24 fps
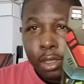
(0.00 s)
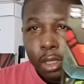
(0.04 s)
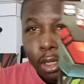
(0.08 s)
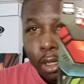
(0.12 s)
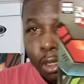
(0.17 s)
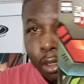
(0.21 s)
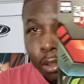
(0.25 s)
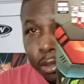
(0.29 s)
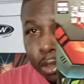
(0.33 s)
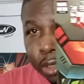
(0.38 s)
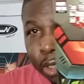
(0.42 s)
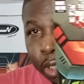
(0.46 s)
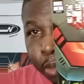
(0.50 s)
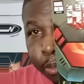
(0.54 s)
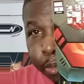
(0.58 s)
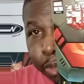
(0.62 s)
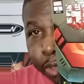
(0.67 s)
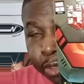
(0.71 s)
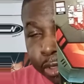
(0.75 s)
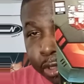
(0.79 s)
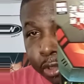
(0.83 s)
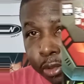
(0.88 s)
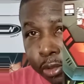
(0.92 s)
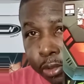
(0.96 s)
Hulk number
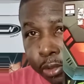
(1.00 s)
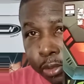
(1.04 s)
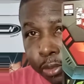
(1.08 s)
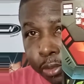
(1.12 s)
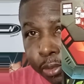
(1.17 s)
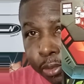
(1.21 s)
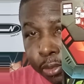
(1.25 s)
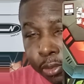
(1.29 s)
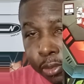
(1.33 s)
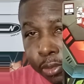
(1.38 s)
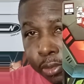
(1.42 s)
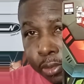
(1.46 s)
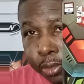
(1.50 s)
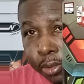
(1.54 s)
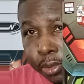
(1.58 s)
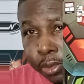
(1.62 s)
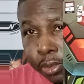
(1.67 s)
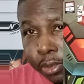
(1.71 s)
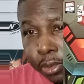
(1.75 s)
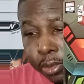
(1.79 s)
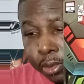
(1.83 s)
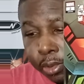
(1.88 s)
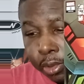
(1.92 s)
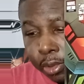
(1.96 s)
2.
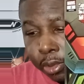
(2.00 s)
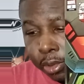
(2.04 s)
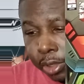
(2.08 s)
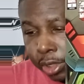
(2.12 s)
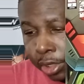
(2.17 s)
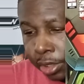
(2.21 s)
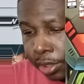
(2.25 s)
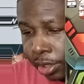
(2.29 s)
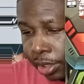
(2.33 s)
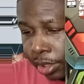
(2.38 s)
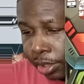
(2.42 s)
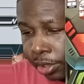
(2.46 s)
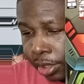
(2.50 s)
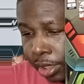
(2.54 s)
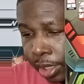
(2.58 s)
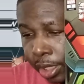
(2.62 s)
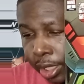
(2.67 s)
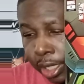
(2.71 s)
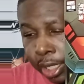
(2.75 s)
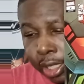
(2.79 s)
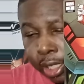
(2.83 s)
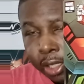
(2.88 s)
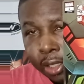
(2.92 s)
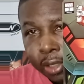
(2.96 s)
This is
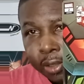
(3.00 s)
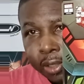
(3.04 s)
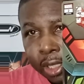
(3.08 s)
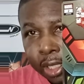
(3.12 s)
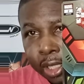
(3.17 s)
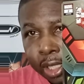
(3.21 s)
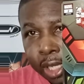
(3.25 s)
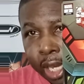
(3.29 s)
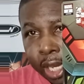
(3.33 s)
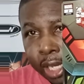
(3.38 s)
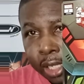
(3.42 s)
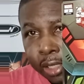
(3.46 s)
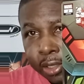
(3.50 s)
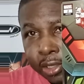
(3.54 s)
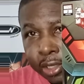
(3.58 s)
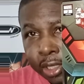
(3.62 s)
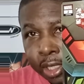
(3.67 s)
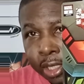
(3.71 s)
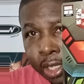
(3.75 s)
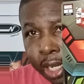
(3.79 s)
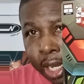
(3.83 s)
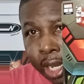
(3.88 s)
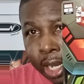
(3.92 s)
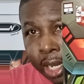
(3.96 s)
the Cates
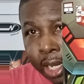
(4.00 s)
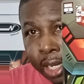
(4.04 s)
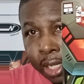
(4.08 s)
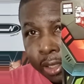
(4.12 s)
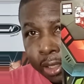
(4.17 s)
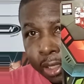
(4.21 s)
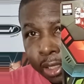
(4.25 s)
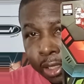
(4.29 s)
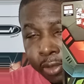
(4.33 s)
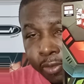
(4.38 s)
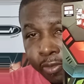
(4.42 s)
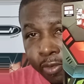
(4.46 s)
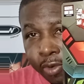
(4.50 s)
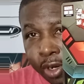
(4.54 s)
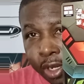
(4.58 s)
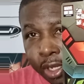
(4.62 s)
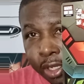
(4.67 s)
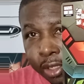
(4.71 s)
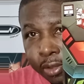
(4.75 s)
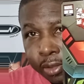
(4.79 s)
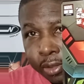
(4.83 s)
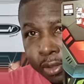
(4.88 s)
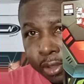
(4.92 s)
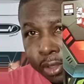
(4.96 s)
and Otley
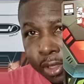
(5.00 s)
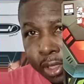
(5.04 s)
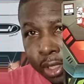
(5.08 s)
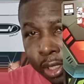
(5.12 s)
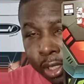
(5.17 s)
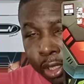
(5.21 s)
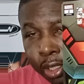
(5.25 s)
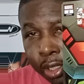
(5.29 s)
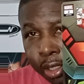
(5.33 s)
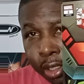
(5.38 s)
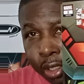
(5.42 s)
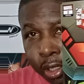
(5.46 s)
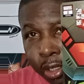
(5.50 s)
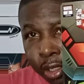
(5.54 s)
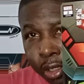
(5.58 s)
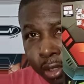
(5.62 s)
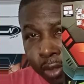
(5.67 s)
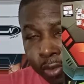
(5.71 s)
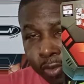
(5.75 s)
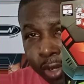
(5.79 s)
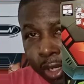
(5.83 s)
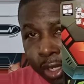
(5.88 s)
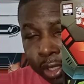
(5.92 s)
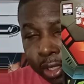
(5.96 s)
run
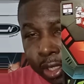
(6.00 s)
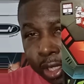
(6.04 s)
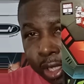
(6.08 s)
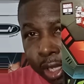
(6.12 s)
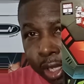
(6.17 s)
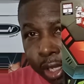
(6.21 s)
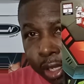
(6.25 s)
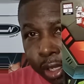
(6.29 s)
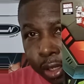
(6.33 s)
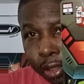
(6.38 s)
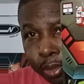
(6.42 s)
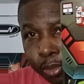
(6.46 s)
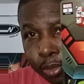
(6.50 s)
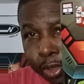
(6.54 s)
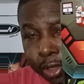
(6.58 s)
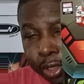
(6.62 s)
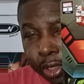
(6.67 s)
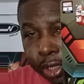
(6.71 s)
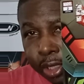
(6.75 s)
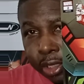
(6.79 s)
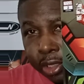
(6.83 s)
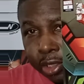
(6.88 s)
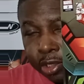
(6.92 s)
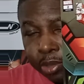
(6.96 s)
right there with
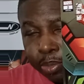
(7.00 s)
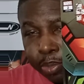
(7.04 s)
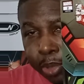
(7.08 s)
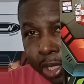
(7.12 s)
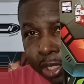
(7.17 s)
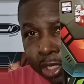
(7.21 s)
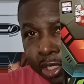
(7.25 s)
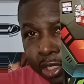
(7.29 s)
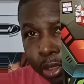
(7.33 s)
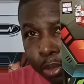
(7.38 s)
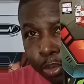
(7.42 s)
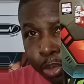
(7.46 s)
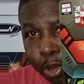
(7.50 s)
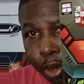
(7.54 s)
a Spaceship